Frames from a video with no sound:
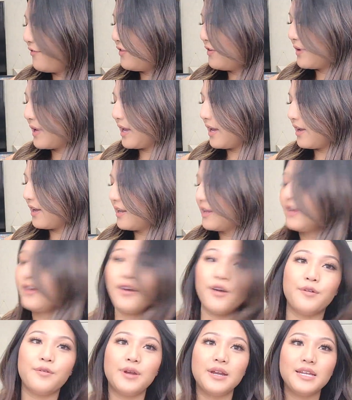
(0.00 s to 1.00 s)
you can't
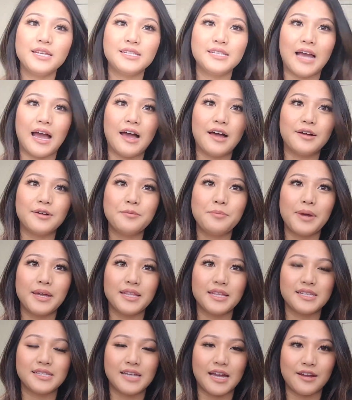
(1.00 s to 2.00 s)
already tell by
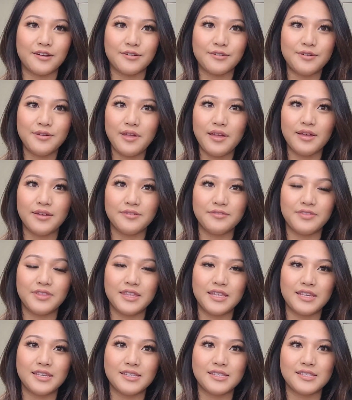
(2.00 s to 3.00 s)
the title of
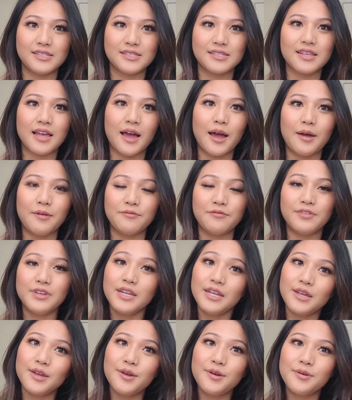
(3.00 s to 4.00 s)
this
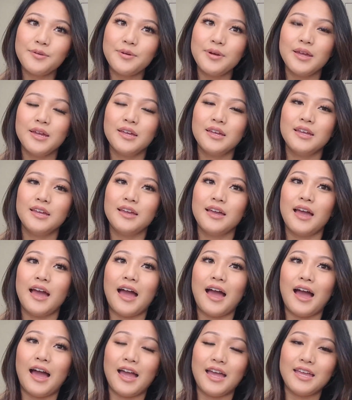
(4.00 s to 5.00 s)
video,
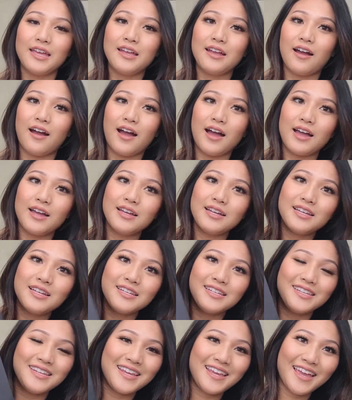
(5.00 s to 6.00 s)
I got,
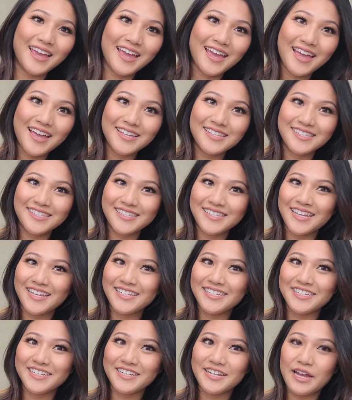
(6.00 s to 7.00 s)
yes, a
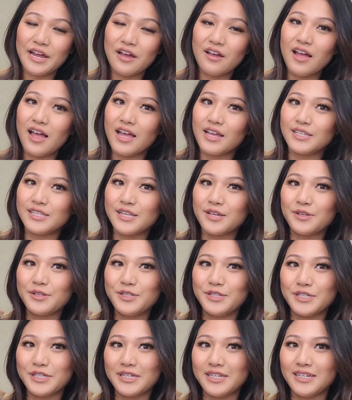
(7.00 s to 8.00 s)
Chanel
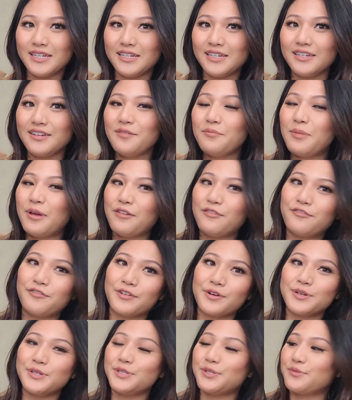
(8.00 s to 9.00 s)
SLG, my
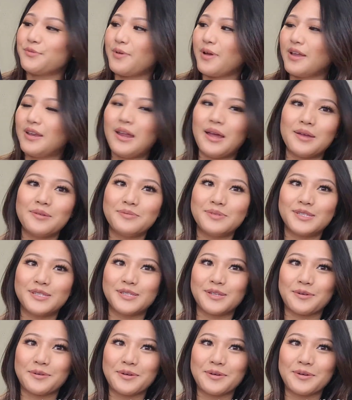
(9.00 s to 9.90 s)
first one. I'm so